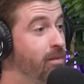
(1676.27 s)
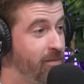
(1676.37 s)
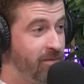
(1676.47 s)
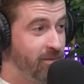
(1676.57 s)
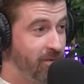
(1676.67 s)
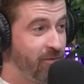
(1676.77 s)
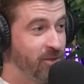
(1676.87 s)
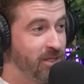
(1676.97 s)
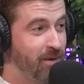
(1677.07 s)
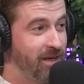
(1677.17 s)
Remember the
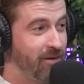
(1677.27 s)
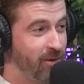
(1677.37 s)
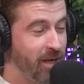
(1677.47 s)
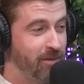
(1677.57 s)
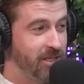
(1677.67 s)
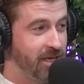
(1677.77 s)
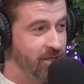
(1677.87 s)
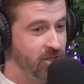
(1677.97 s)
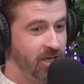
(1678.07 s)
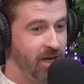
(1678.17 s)
first time I ever came to
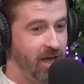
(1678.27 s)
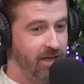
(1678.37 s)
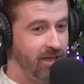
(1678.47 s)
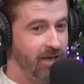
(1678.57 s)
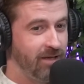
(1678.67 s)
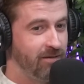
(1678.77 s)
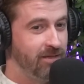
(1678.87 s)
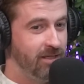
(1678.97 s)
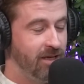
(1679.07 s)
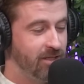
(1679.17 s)
TXG, I had like
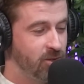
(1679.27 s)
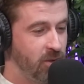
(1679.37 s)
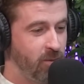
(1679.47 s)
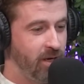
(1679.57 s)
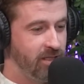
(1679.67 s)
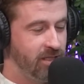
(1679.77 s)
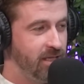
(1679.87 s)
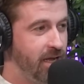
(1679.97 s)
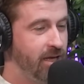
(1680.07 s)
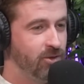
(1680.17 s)
a swing weight
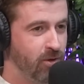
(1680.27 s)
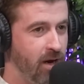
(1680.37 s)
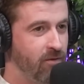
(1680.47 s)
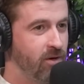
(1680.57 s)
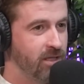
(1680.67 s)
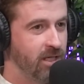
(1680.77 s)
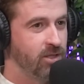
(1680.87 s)
C8 driver because I